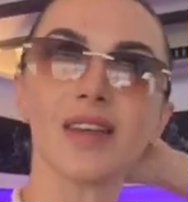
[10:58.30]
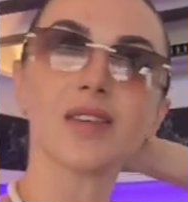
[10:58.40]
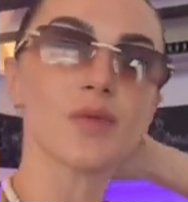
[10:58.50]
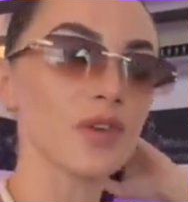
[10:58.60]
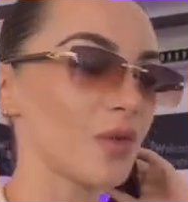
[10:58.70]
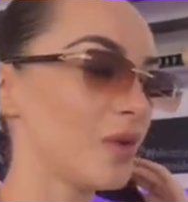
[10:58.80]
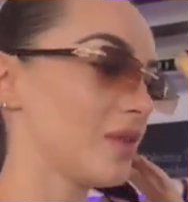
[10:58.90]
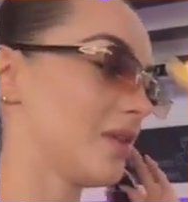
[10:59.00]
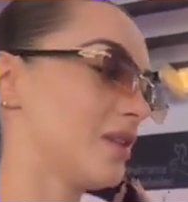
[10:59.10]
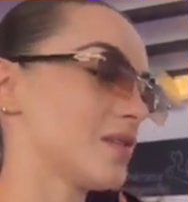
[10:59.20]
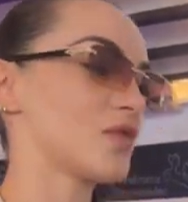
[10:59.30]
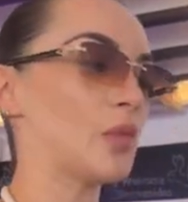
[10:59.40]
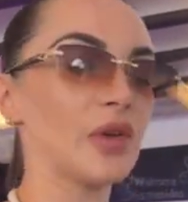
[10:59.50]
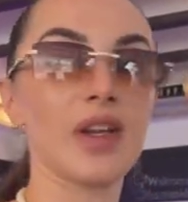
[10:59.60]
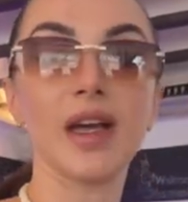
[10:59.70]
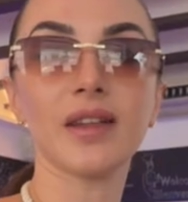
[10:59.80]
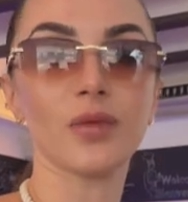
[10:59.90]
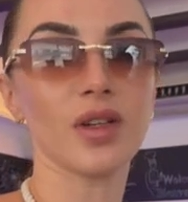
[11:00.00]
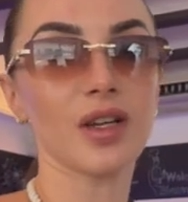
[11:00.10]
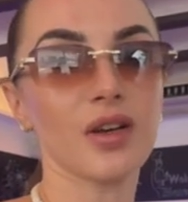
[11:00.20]
Yes, we're all super dead, and
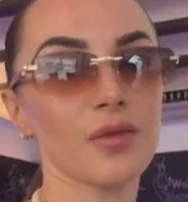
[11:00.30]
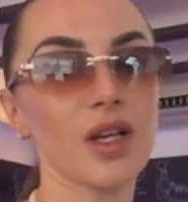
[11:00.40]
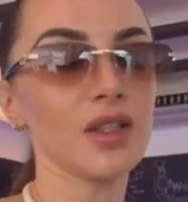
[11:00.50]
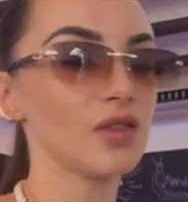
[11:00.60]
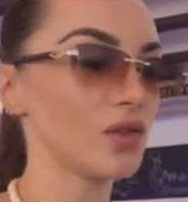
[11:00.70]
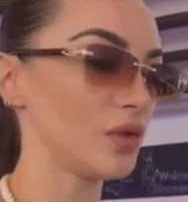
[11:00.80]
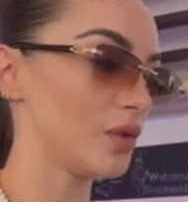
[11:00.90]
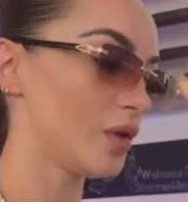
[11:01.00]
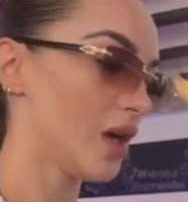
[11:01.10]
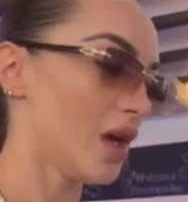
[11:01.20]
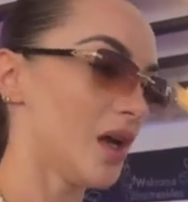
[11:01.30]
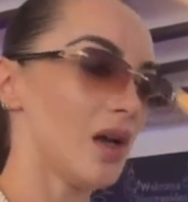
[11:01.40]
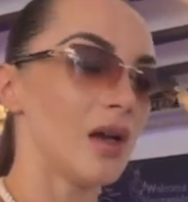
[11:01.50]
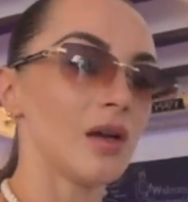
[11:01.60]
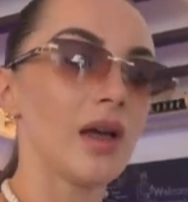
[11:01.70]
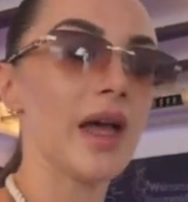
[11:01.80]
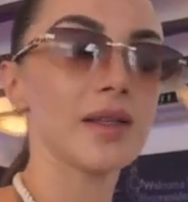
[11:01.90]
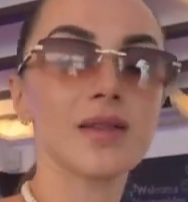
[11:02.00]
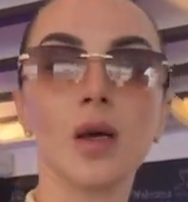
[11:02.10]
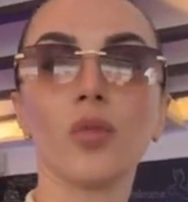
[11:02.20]
we're getting ready to head
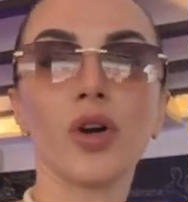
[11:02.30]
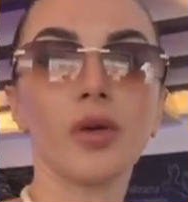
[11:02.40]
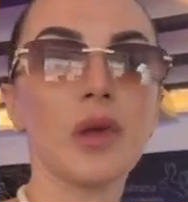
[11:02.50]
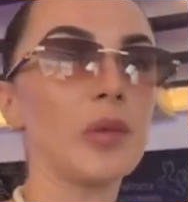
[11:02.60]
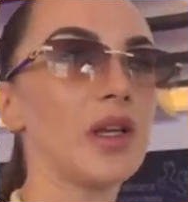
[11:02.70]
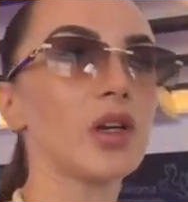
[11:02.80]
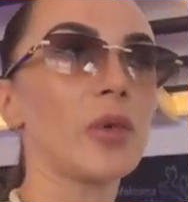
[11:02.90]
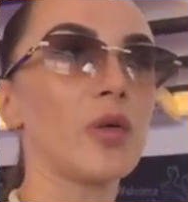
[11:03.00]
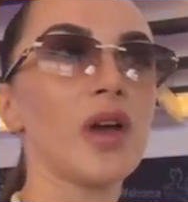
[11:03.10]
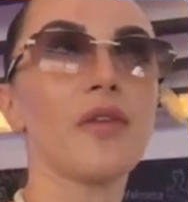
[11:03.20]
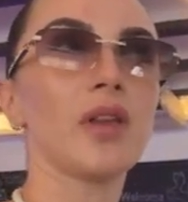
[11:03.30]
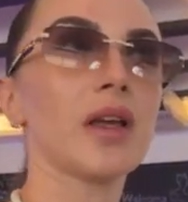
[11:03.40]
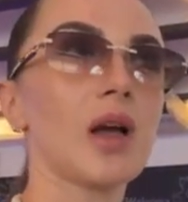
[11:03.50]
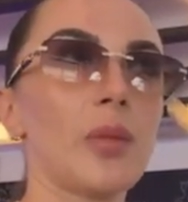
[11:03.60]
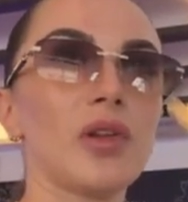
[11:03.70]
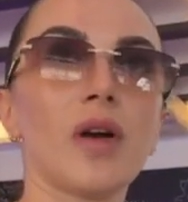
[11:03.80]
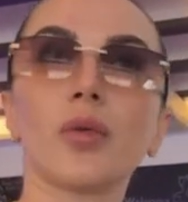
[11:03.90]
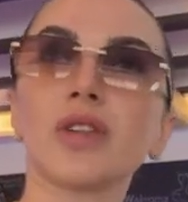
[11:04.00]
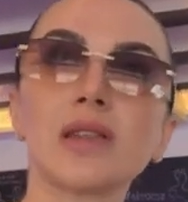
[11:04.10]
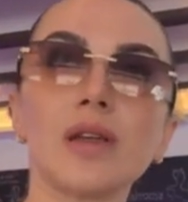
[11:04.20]
somewhere maybe nearby. We have like a couple of
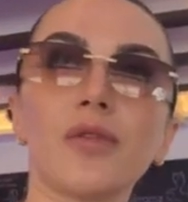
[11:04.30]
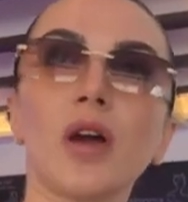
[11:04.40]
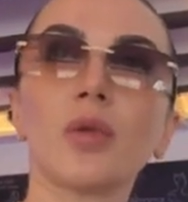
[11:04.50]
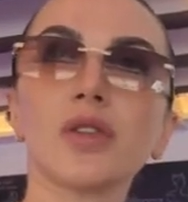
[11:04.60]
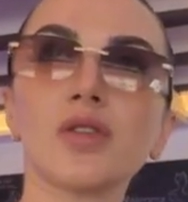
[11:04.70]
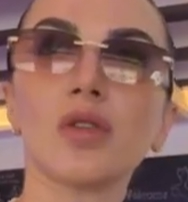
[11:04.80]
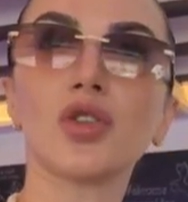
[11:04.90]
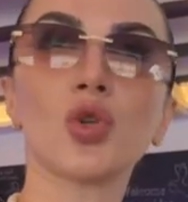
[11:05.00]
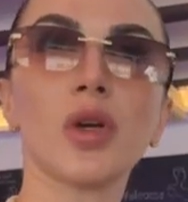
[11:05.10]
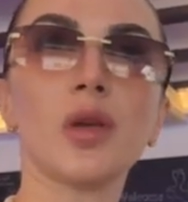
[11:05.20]
hours, 3-4 hours to enjoy